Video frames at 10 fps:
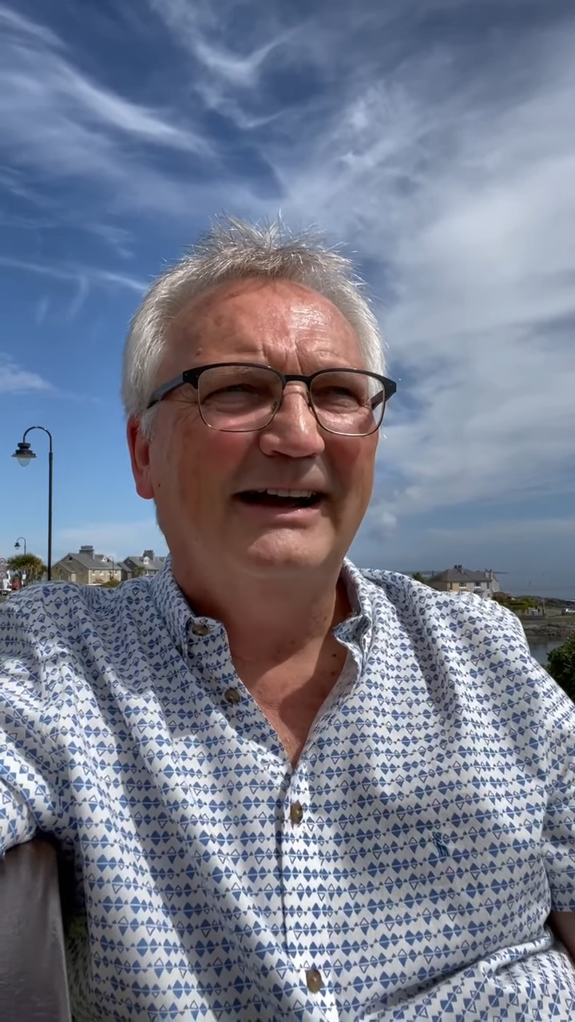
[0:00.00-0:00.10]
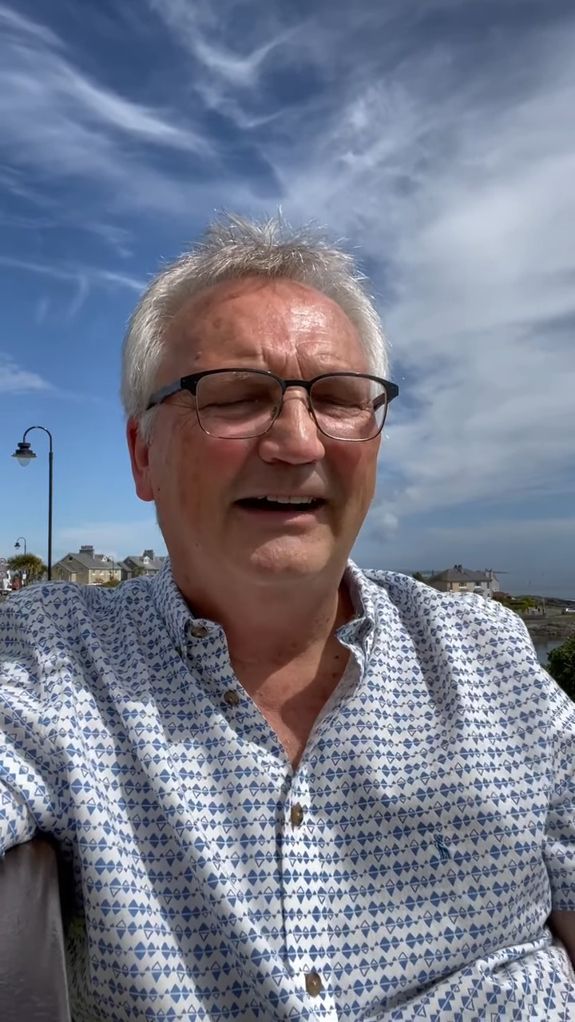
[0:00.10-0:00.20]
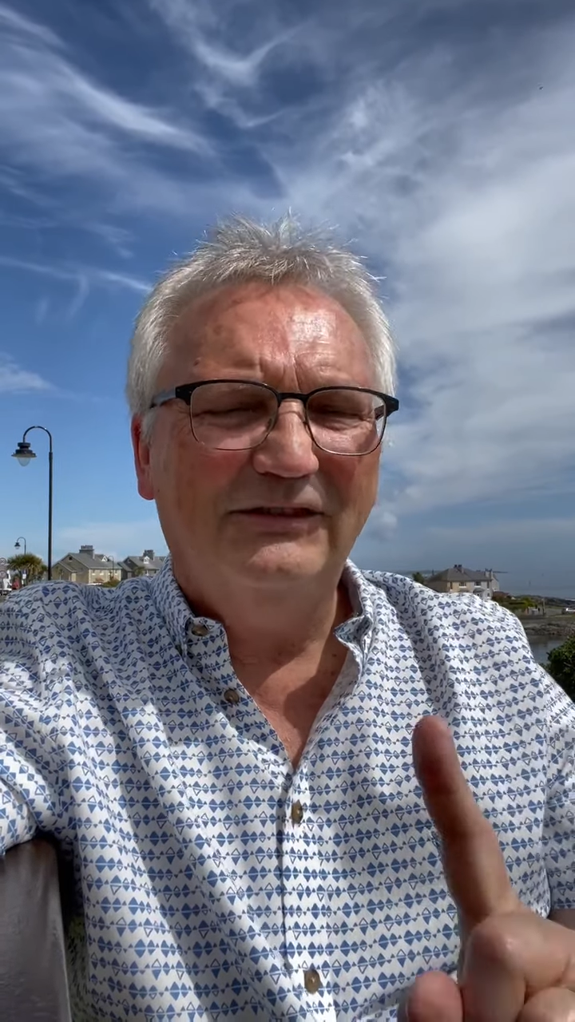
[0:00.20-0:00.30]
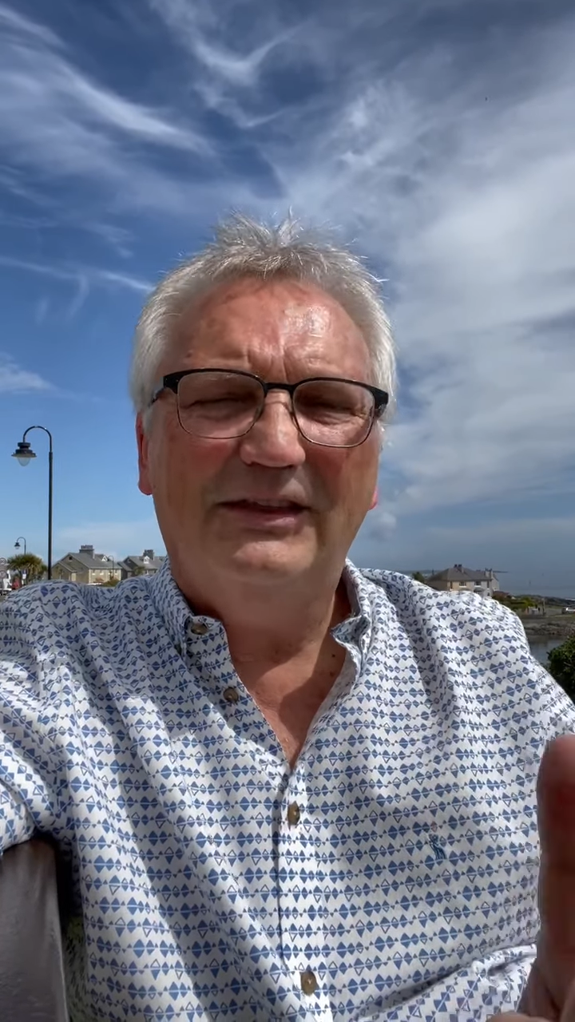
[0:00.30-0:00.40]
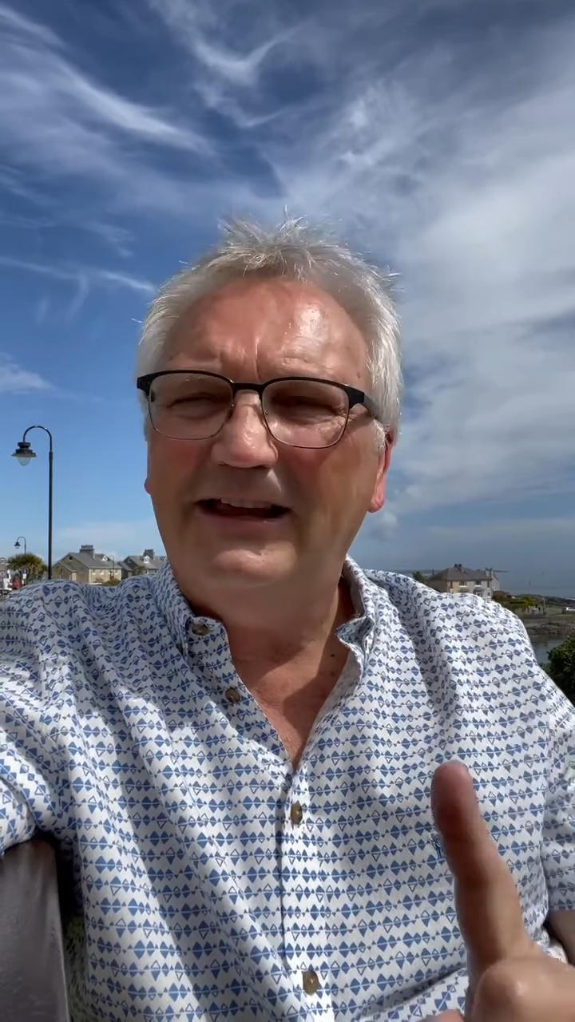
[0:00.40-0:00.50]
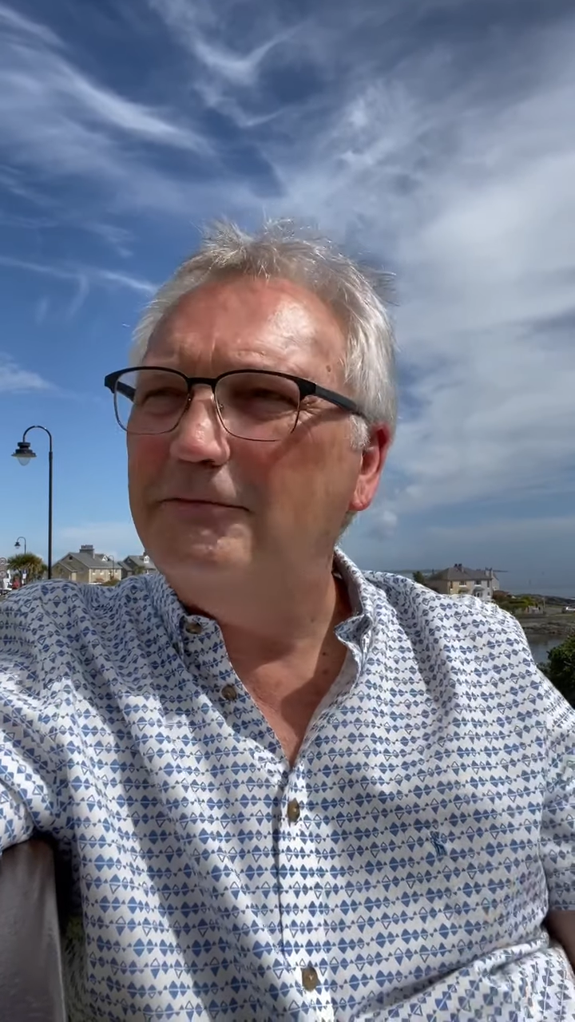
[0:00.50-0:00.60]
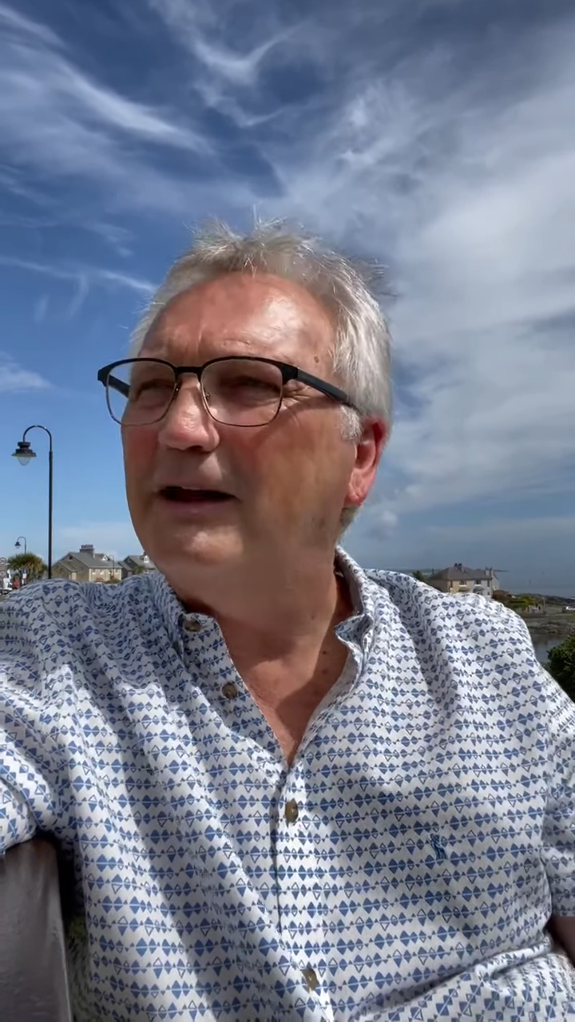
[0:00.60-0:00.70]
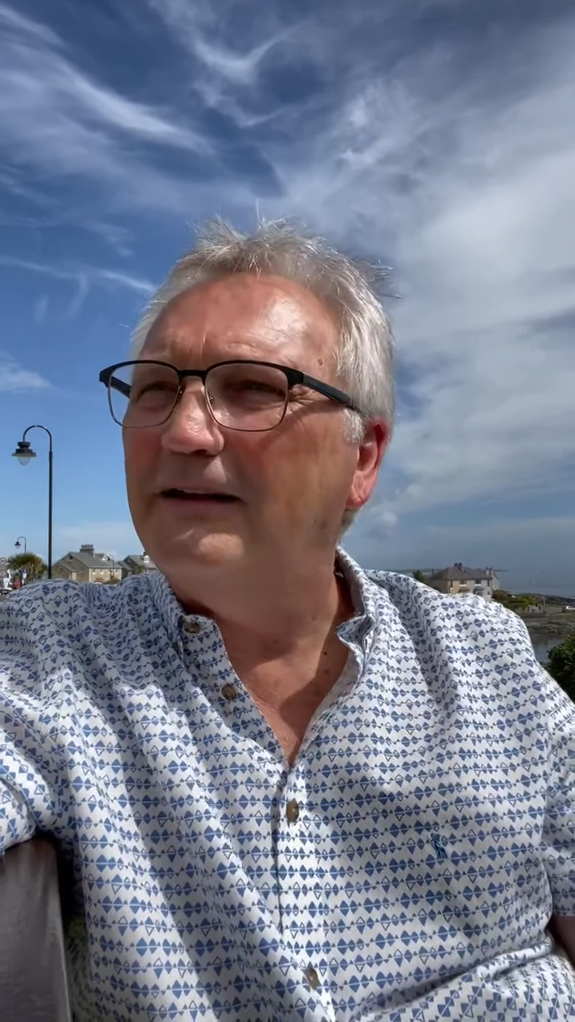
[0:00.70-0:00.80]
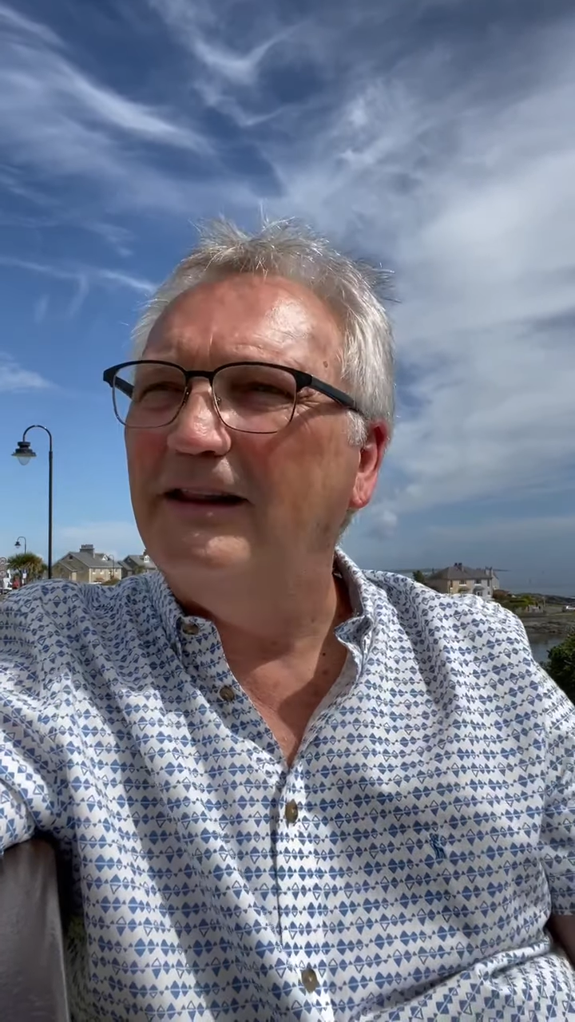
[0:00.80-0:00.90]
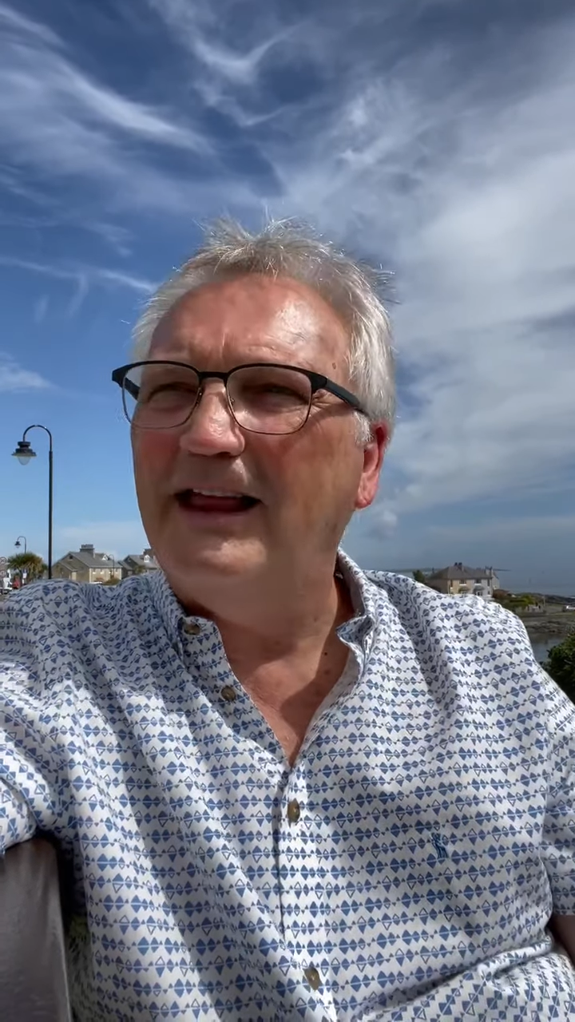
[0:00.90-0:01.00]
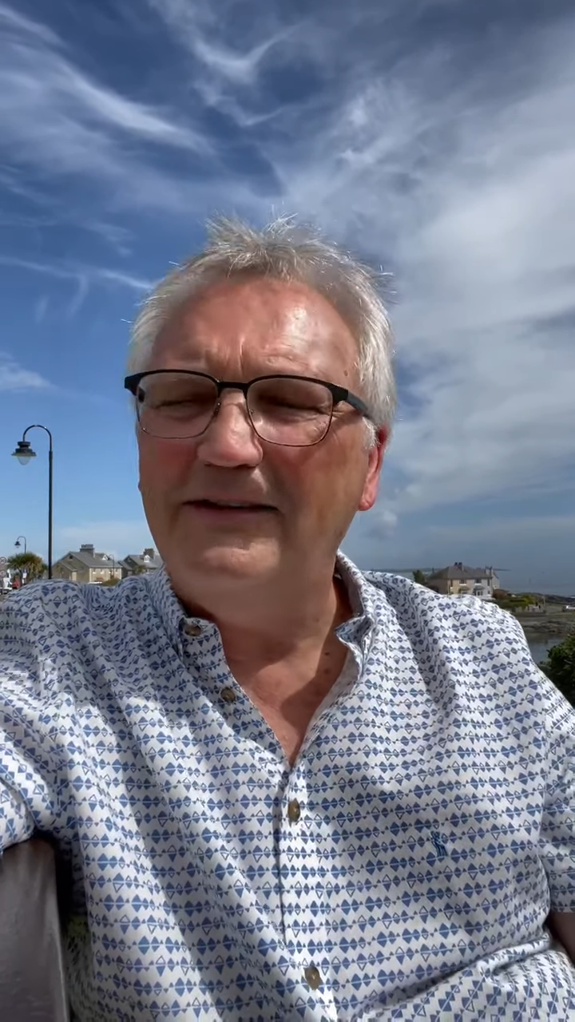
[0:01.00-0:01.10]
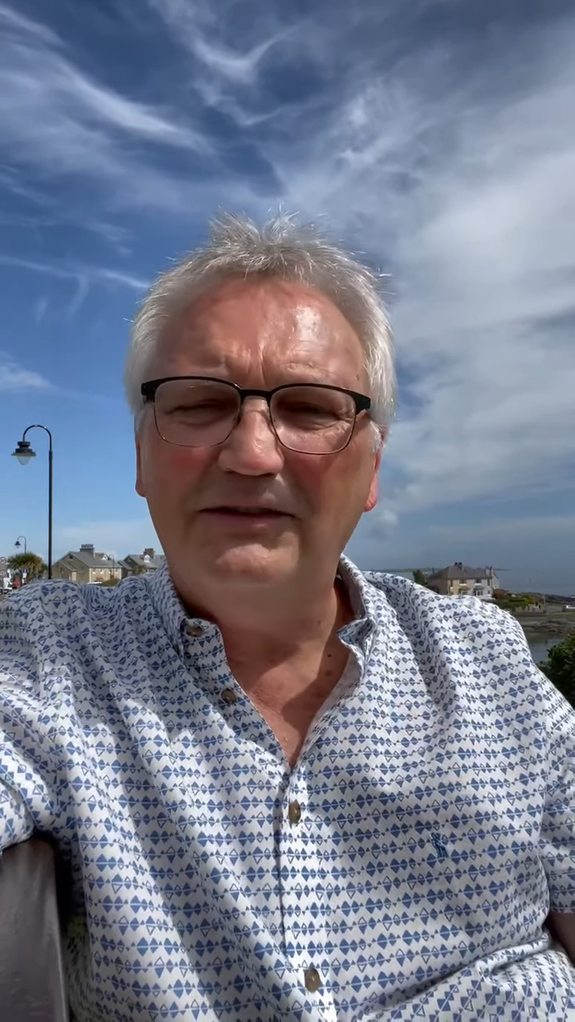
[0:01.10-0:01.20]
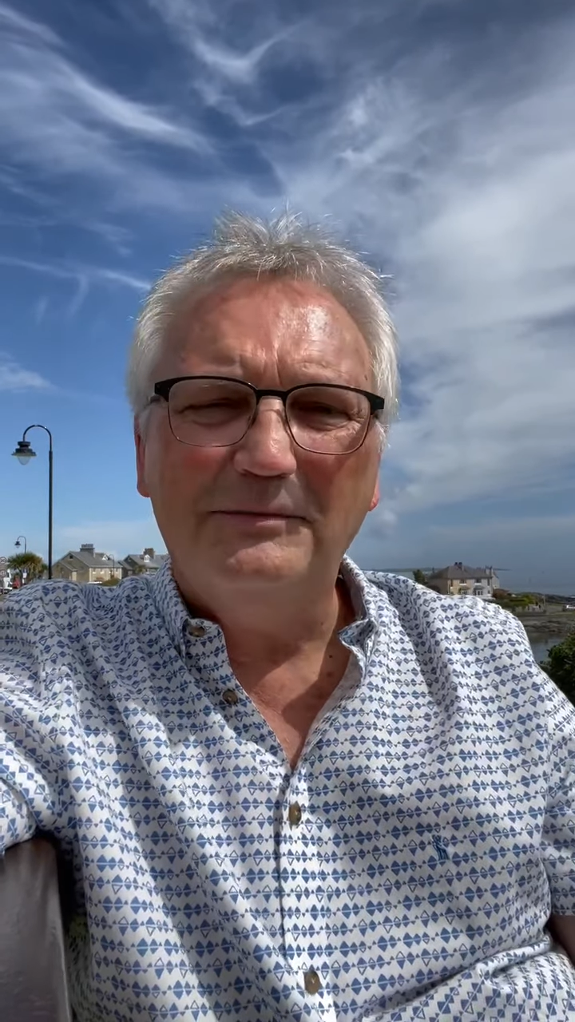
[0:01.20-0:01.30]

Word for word: have to think about it. Life